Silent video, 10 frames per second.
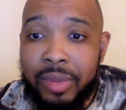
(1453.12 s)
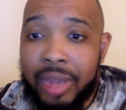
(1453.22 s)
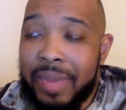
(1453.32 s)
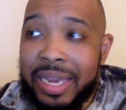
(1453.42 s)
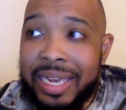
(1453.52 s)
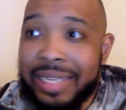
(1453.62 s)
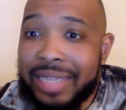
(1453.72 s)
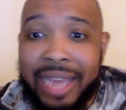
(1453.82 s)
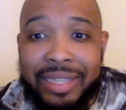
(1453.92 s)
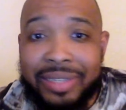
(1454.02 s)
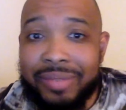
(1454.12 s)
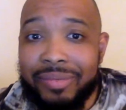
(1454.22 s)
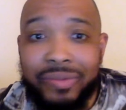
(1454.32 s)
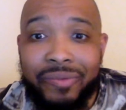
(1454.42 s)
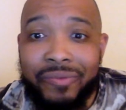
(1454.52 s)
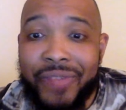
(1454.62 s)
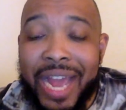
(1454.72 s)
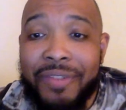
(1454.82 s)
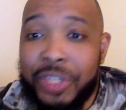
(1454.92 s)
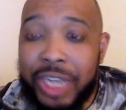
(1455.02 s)
I mean, he's got
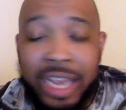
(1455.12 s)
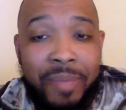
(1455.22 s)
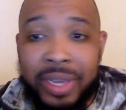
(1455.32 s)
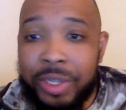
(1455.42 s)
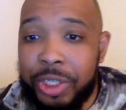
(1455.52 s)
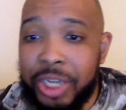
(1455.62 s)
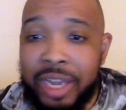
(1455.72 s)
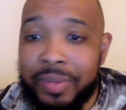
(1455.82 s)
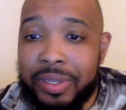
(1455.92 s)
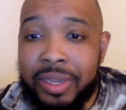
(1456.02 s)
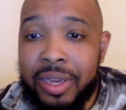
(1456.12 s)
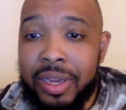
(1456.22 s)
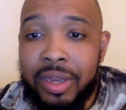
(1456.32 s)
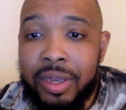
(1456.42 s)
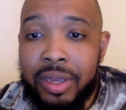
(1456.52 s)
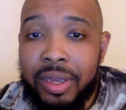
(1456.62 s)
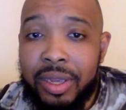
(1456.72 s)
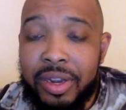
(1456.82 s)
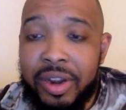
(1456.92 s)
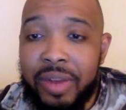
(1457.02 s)
5 championships.
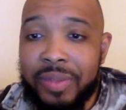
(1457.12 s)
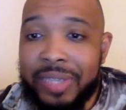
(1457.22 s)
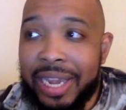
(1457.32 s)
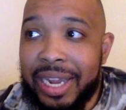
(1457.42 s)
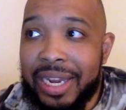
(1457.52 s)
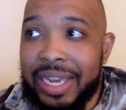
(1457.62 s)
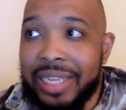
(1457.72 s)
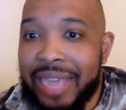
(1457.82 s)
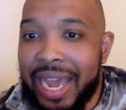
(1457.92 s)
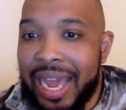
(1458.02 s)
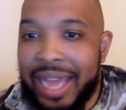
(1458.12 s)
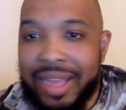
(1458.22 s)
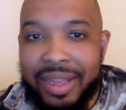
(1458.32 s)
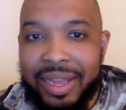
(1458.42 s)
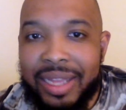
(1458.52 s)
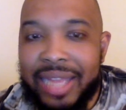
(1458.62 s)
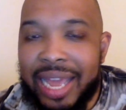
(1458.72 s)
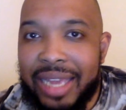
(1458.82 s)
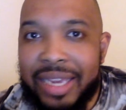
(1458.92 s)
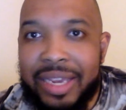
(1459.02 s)
You know what I'm saying? He's got a
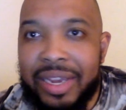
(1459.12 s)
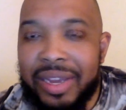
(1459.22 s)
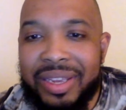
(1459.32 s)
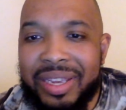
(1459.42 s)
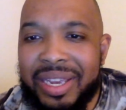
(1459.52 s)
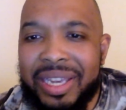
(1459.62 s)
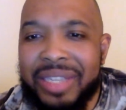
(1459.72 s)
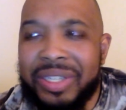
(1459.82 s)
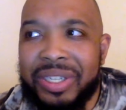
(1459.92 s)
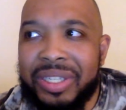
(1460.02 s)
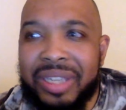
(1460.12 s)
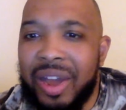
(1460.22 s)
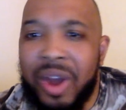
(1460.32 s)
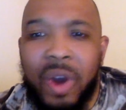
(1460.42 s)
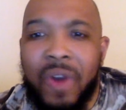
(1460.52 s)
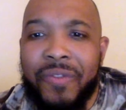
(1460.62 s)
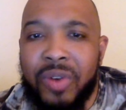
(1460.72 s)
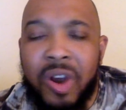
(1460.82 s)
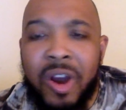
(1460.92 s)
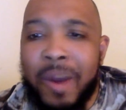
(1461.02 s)
lot. He's just an
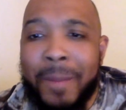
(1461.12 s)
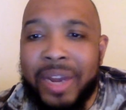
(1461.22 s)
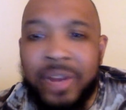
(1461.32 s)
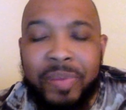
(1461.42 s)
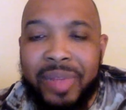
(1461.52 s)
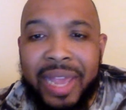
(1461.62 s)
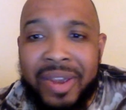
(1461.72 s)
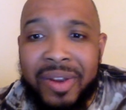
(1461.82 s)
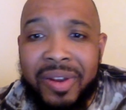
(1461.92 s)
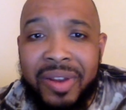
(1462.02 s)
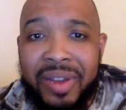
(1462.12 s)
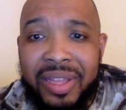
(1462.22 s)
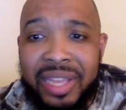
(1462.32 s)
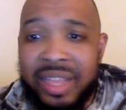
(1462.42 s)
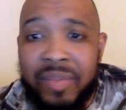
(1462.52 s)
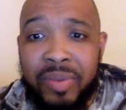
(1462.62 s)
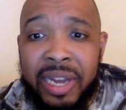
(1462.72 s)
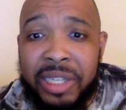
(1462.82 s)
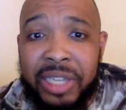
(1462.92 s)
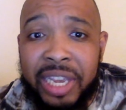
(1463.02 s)
overall better player than
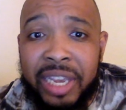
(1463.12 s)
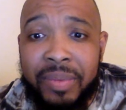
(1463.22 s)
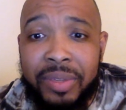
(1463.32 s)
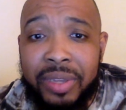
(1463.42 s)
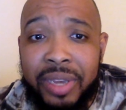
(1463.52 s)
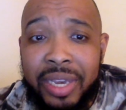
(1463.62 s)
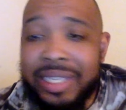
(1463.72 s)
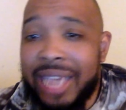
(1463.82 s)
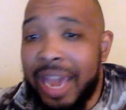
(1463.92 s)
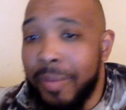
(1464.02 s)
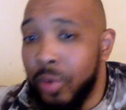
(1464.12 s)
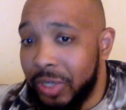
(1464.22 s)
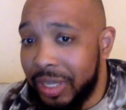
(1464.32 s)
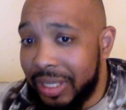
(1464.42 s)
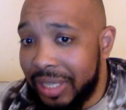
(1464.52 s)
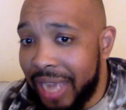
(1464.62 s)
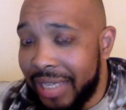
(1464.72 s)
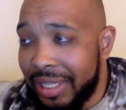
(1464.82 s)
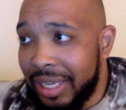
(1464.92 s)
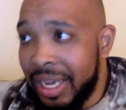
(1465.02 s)
LeBron James. He's had more
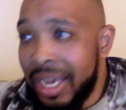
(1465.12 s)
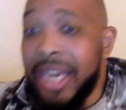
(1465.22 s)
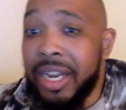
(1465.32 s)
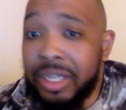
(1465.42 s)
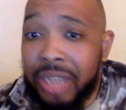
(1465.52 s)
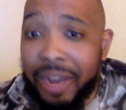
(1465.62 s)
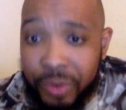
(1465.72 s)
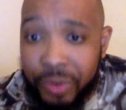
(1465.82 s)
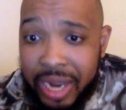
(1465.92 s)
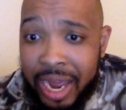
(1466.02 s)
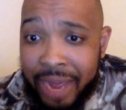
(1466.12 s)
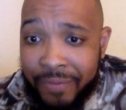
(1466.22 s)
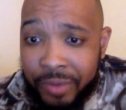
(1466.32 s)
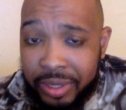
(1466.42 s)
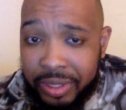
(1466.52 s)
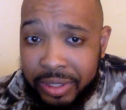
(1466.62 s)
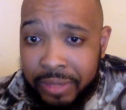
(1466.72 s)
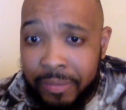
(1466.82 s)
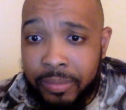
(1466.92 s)
success in a tougher conference.